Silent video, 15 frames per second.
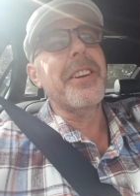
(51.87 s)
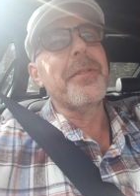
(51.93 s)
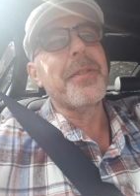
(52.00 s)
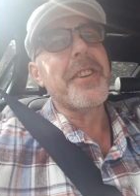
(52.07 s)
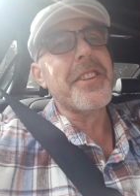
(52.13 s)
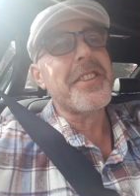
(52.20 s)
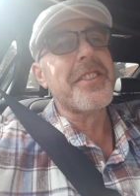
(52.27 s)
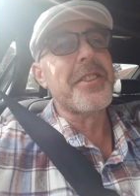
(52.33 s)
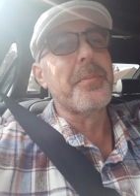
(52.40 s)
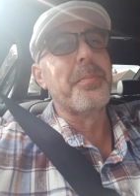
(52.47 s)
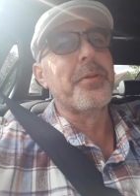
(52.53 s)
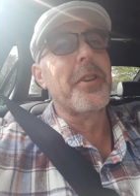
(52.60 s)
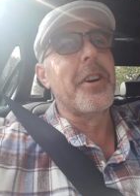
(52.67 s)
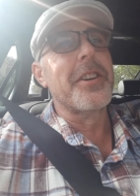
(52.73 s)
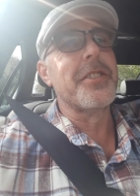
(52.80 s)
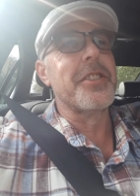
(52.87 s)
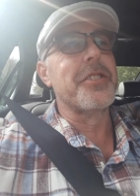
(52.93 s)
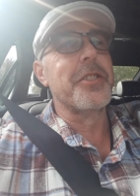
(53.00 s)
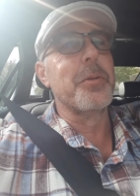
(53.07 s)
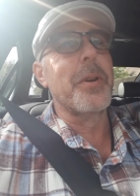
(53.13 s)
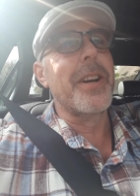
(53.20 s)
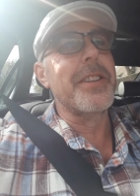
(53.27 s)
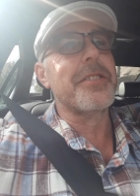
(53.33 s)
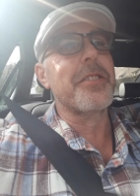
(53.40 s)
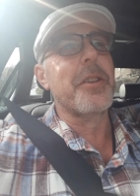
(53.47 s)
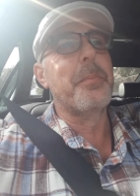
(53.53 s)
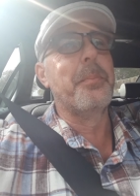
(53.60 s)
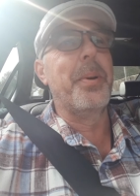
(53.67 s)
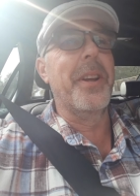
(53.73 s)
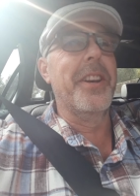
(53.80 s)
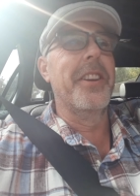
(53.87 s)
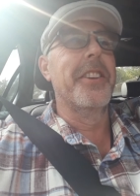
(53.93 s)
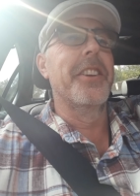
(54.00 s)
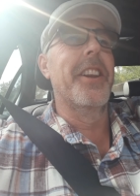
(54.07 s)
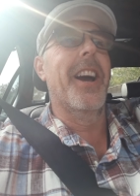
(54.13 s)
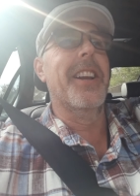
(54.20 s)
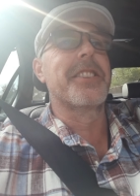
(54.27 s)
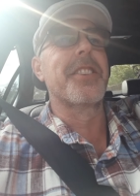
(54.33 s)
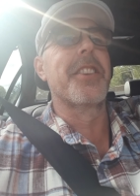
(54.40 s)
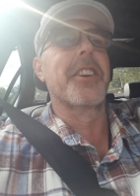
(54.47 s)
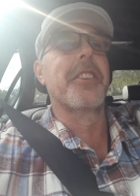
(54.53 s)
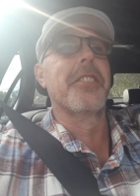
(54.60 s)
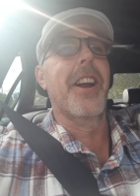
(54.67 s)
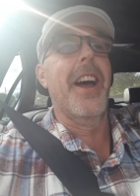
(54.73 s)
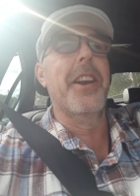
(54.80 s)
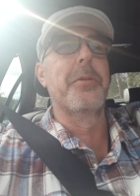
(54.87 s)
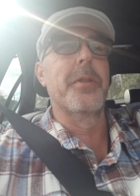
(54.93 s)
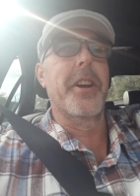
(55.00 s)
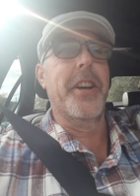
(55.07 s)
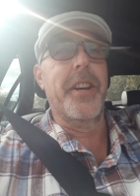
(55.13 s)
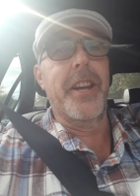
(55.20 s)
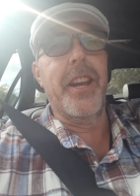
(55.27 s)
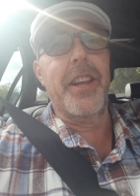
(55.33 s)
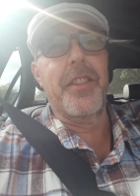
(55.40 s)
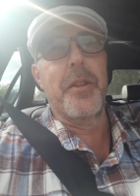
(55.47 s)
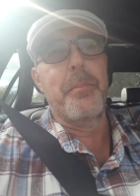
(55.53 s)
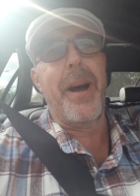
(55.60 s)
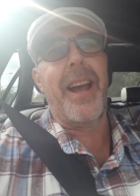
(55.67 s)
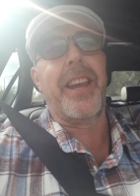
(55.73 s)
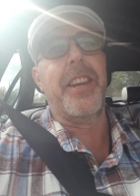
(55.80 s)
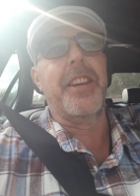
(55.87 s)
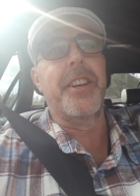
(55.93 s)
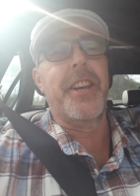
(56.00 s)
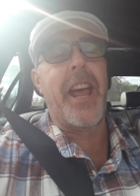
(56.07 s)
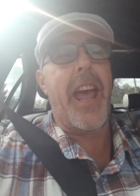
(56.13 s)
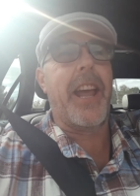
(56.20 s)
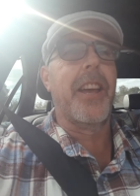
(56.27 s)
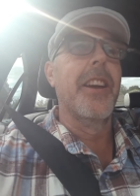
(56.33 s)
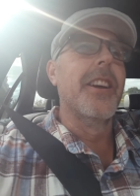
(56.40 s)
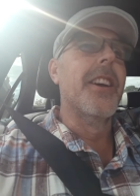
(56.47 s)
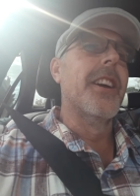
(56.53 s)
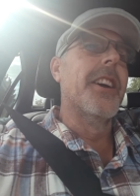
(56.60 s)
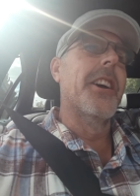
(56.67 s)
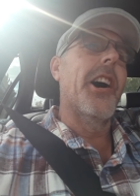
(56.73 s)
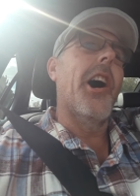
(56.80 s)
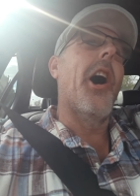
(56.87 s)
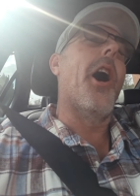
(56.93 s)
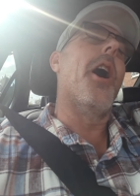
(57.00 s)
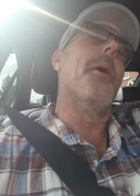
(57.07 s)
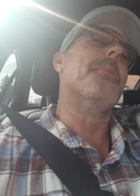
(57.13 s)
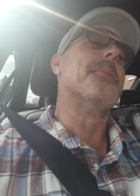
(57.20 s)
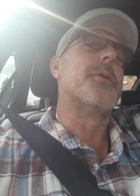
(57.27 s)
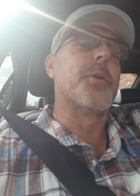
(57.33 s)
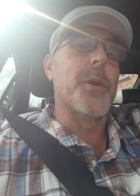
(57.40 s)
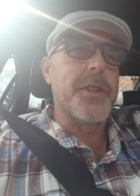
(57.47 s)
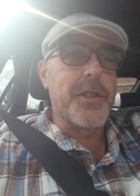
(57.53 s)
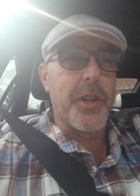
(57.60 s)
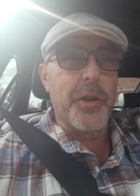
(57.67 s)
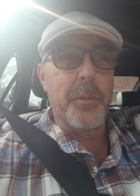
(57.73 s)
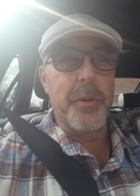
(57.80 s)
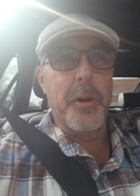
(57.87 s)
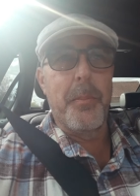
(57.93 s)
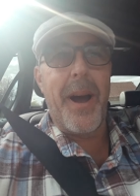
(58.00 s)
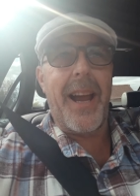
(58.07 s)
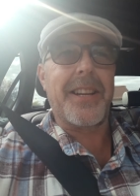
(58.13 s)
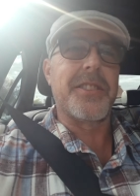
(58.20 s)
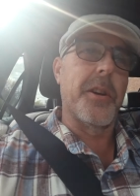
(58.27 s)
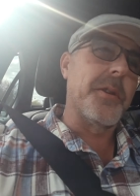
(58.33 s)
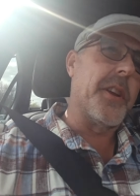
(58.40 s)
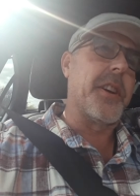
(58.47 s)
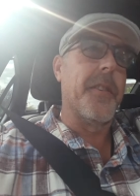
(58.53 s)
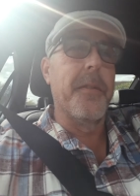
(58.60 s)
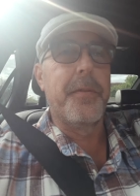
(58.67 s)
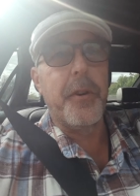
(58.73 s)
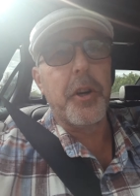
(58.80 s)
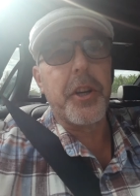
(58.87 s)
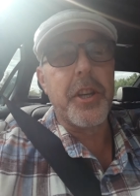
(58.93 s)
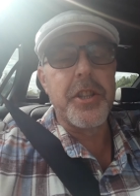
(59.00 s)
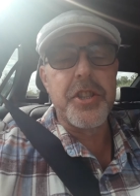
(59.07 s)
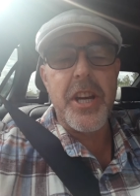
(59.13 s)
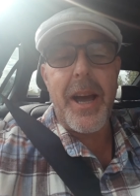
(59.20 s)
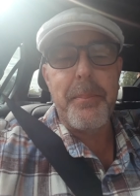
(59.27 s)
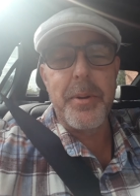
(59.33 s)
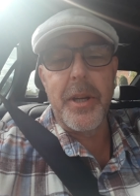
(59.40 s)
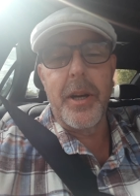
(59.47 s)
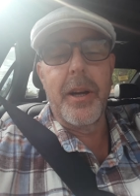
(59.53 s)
if this surprises you. Wait till they're pinning you down to the ground with a knee in the back of your neck arm twisted up your back so they can fucking jab you.